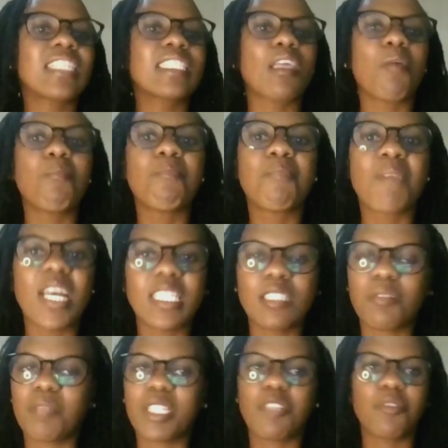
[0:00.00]
That's the
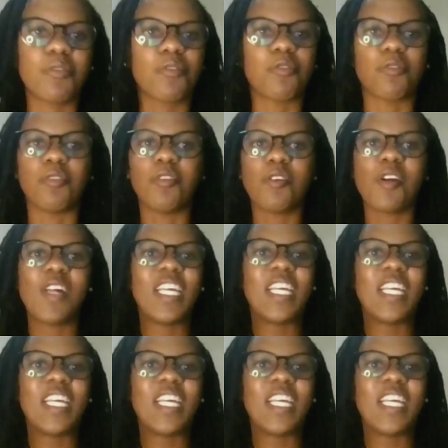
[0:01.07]
best way to go.